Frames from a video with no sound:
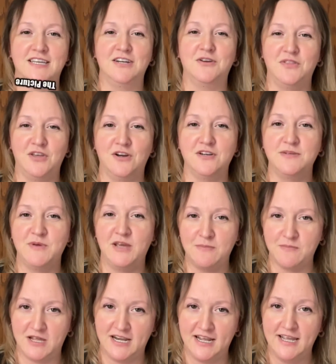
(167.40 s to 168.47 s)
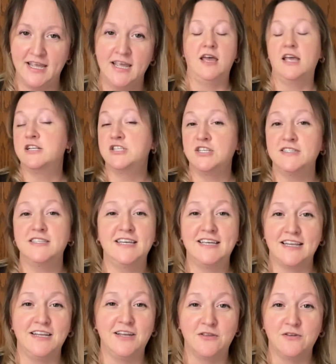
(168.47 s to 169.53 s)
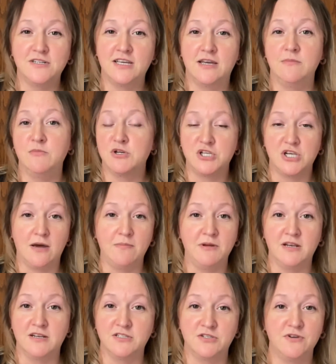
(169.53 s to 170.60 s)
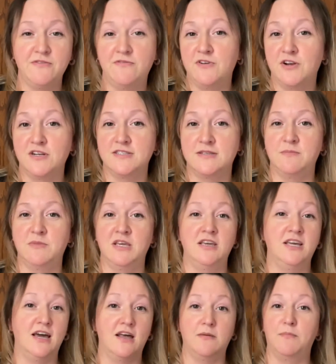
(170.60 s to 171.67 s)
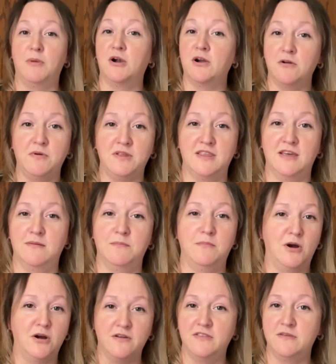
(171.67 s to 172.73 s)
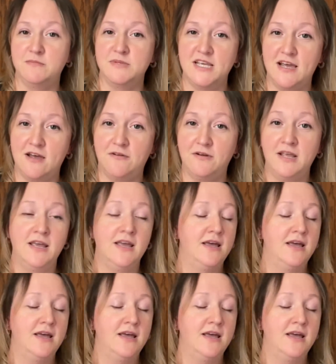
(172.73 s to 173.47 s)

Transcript: They're there to make money. And just like any other time you're shopping at a street fair or something, you got to barter with them, barter them down.